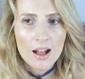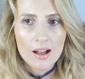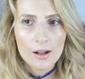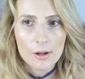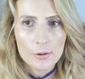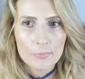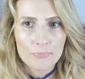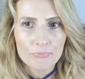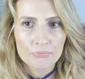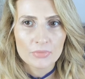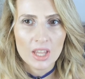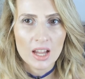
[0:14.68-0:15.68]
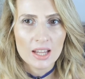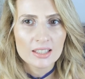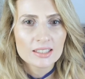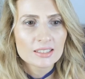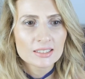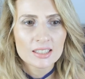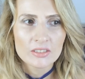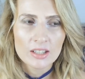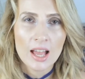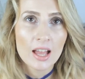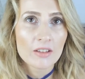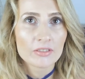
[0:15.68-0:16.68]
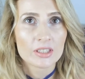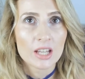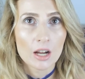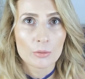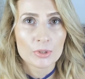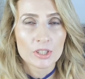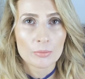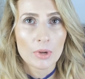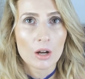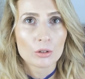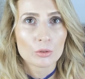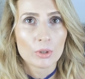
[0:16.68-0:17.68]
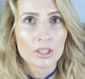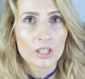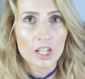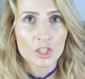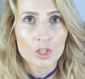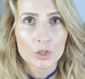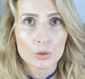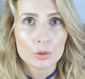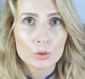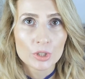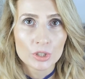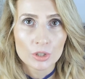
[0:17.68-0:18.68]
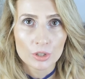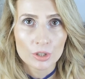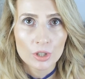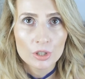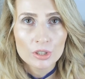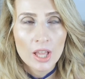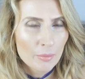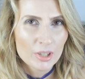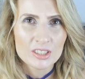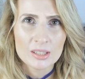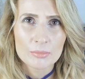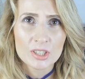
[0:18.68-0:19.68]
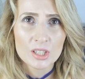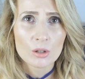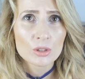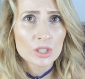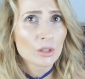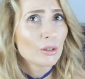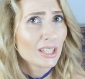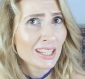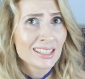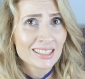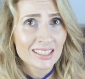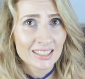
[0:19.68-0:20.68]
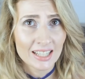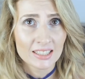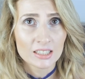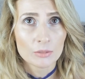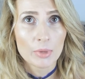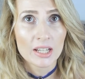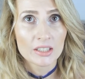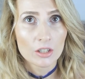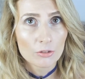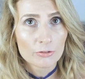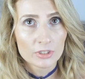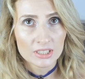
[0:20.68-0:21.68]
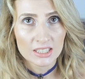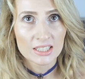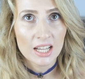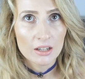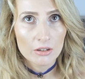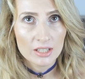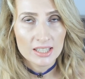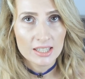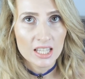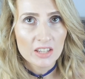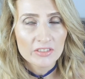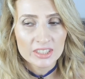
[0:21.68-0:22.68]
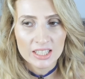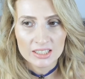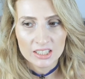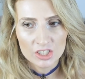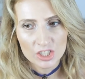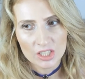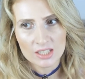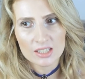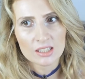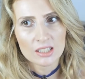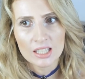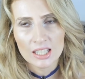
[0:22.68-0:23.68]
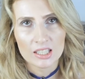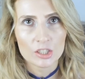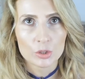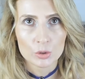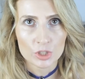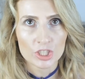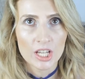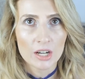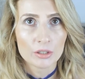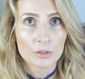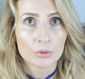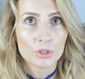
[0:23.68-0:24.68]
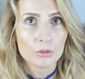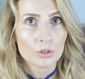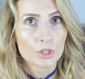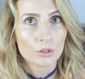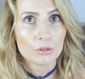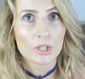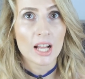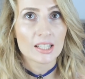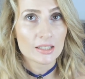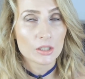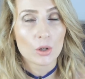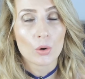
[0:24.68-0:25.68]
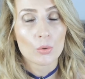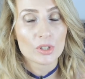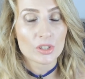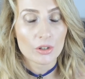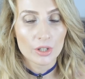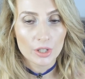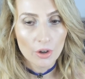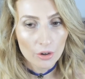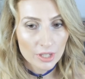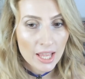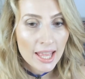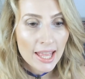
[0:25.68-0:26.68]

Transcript: Um, I didn't even have doubts about whether I should do it or not, because I'm so so indignated by the offer that I received that I just needed to share it with you so you guys know what's going on.